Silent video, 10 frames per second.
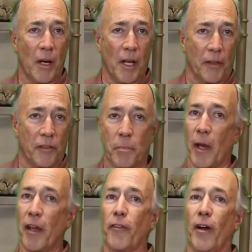a month to
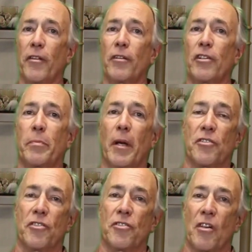pay for other
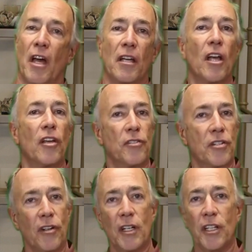expenses like
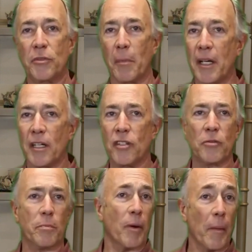utilities, maintenance,